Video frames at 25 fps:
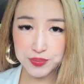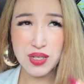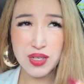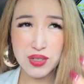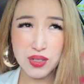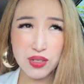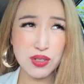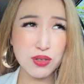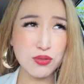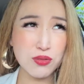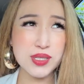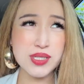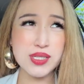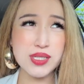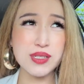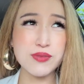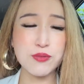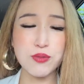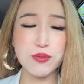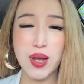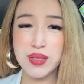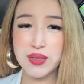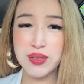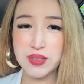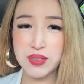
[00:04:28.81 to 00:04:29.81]
With the
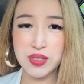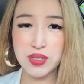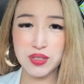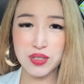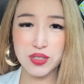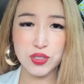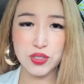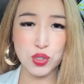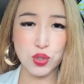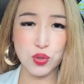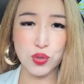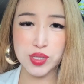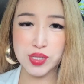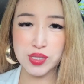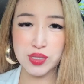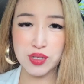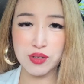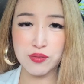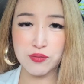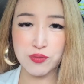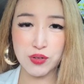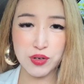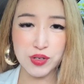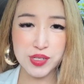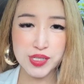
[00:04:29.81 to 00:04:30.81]
weather here, she always
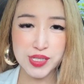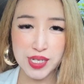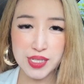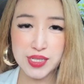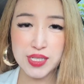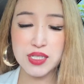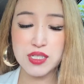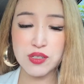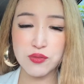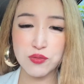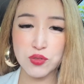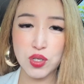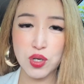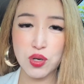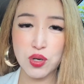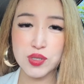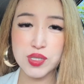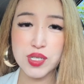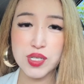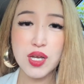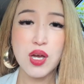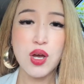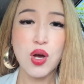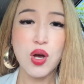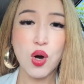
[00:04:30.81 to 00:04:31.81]
got very sensitive nose,
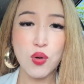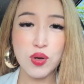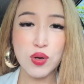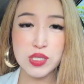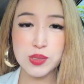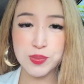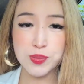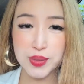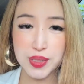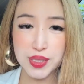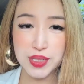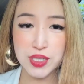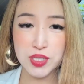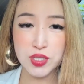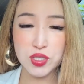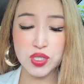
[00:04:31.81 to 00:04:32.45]
always bleeding.